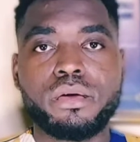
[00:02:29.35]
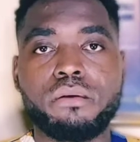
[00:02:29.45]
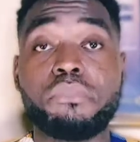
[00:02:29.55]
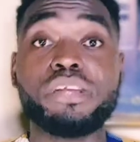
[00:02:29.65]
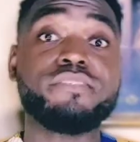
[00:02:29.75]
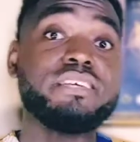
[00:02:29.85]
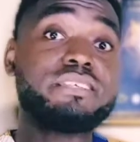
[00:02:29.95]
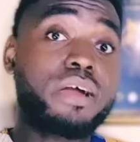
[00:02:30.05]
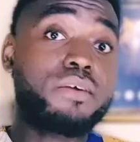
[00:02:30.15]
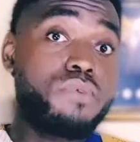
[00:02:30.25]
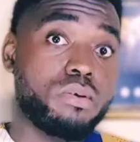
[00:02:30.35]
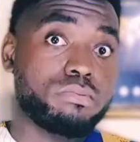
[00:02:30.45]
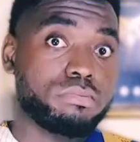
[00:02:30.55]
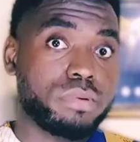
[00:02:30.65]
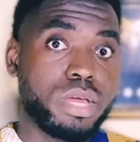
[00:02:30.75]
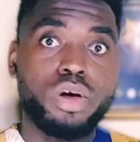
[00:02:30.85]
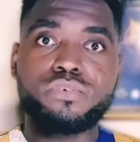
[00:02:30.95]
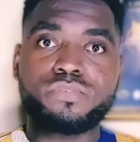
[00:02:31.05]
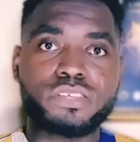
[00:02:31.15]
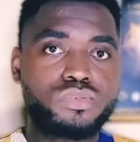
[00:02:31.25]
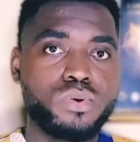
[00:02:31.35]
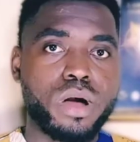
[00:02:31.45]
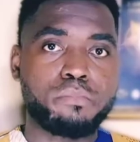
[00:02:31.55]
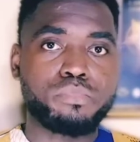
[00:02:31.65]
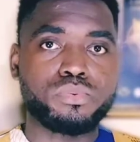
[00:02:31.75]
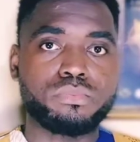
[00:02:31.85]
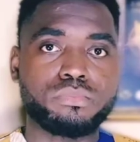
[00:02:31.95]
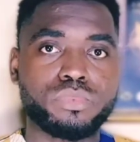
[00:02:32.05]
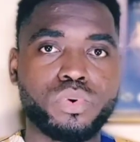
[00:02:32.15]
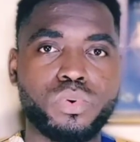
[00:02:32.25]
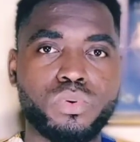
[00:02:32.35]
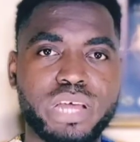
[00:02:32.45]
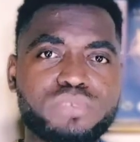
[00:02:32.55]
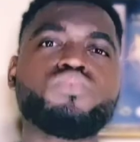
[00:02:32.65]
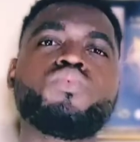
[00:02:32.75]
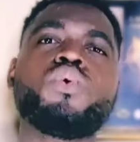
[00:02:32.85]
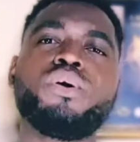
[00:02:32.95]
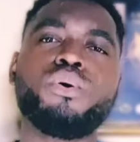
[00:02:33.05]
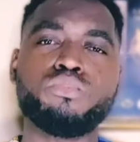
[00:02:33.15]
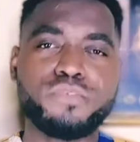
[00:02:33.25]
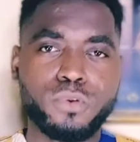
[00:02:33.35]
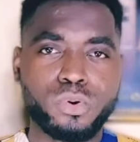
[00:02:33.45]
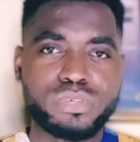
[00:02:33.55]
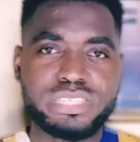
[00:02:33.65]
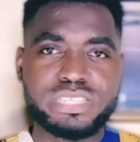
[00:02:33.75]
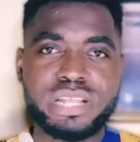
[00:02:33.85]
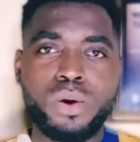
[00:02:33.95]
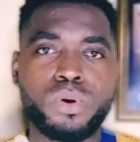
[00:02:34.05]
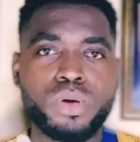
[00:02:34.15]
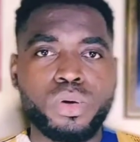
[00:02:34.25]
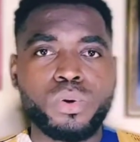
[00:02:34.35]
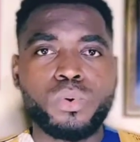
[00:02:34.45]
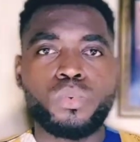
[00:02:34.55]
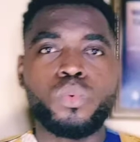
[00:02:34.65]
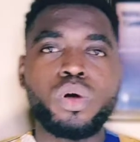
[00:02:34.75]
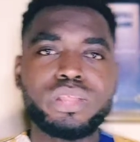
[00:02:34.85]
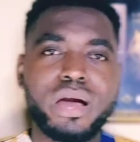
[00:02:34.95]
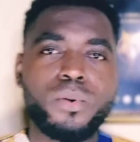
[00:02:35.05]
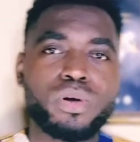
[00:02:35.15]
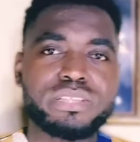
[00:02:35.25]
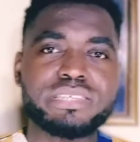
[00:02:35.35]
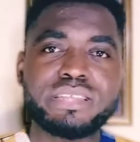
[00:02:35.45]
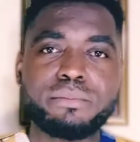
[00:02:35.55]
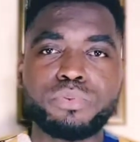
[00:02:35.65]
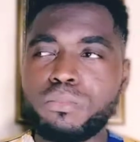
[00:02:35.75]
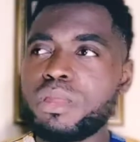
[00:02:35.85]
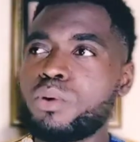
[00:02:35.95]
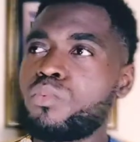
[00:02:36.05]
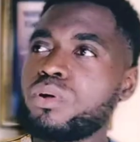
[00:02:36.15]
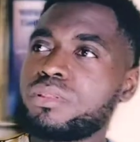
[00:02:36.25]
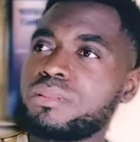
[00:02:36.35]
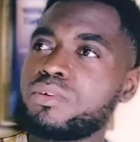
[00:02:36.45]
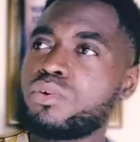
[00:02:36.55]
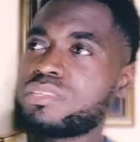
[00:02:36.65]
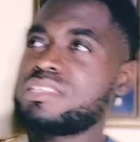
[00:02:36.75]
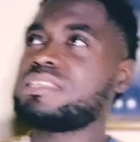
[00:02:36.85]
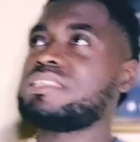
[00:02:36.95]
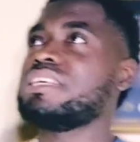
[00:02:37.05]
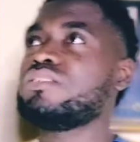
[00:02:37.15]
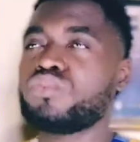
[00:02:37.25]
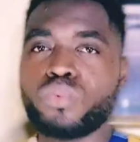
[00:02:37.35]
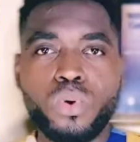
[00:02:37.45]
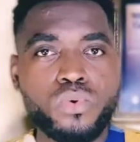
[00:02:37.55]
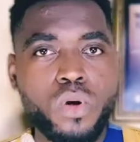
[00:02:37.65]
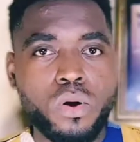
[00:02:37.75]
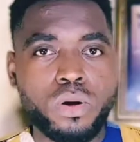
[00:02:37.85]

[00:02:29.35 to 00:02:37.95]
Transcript: But if things are wrong, a lot of things don't happen. That's why we'll be focusing now. What is the problem? What causes things to go wrong?